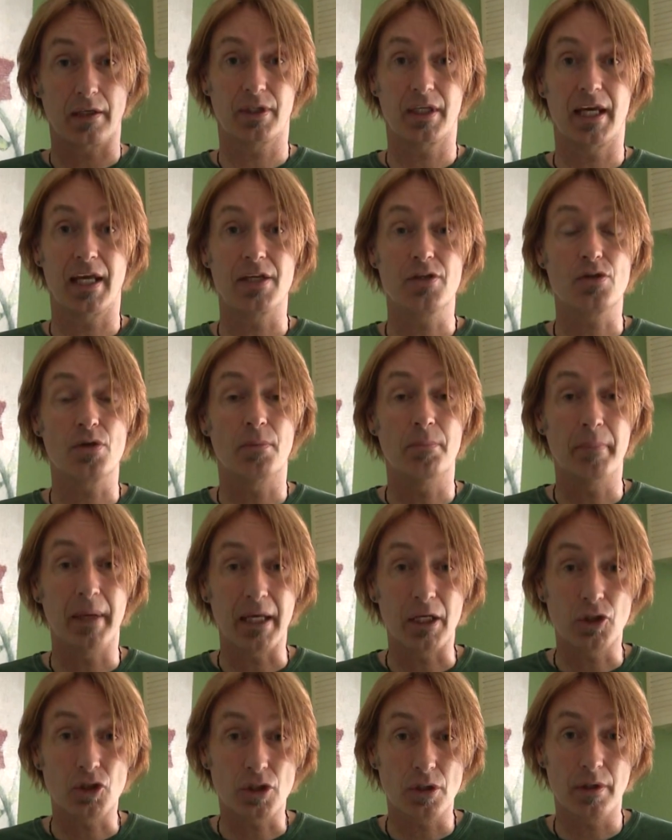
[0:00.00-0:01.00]
Okay, so
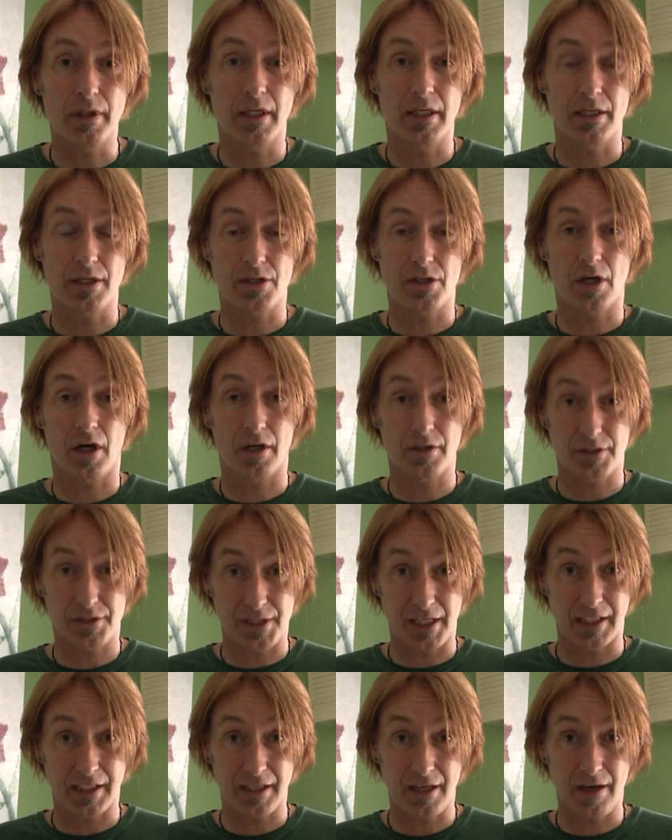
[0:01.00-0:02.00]
make sure that you're starting to
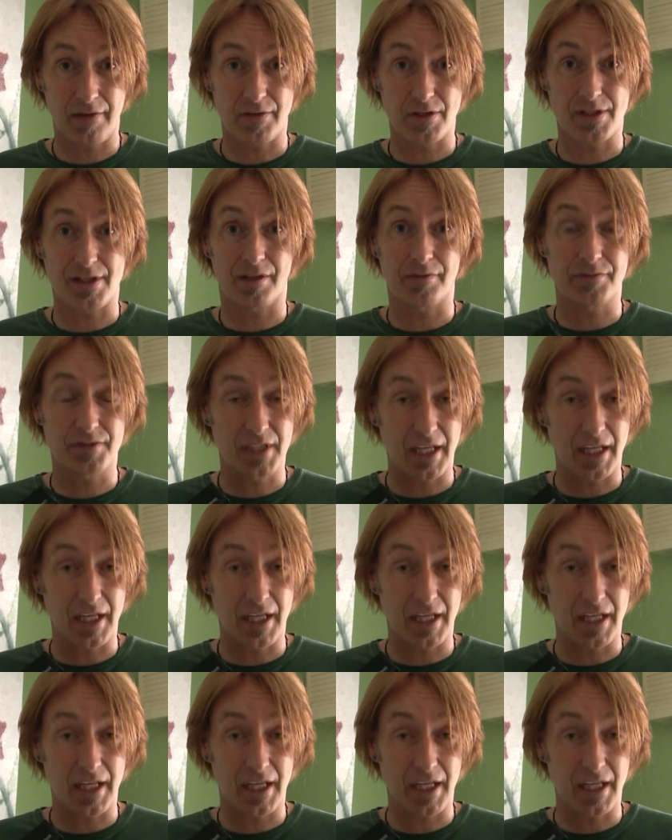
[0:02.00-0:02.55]
take care of yourself.